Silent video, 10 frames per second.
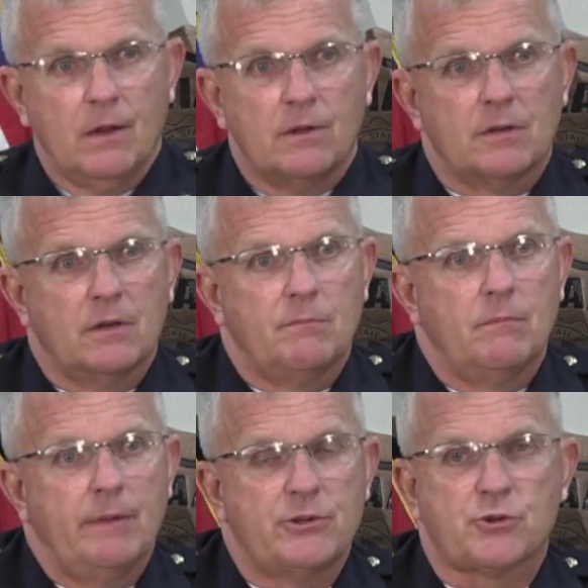
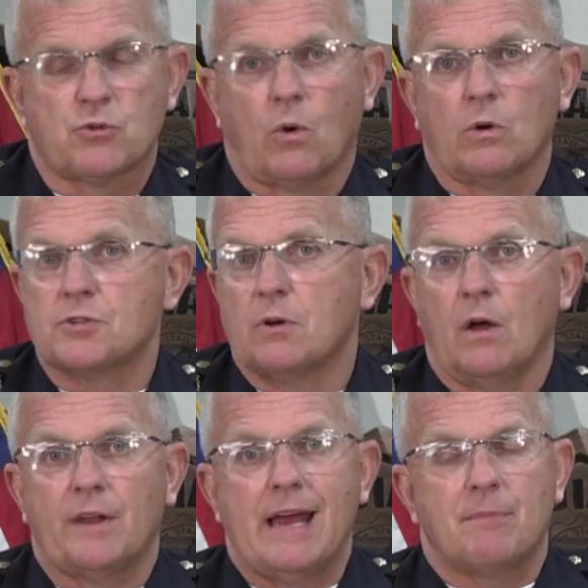to Major Sorrells and
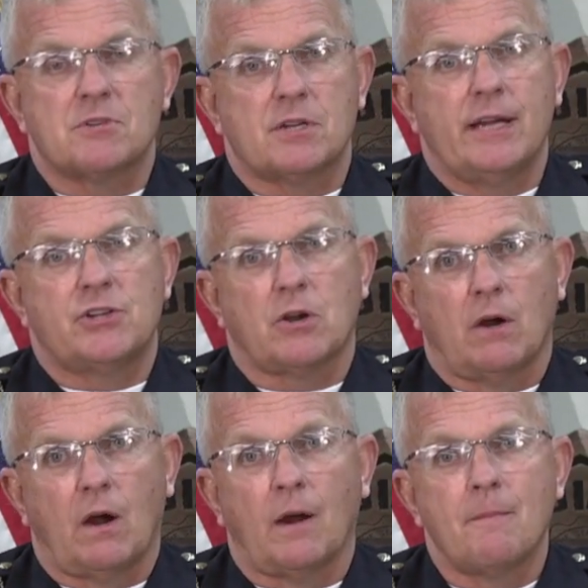all that happens in
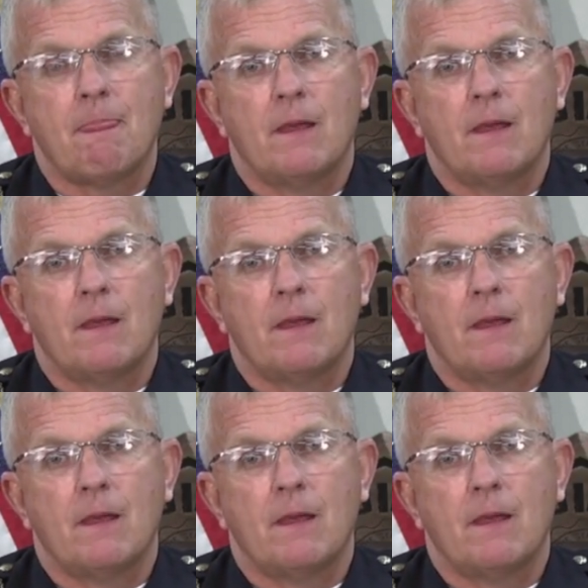HR,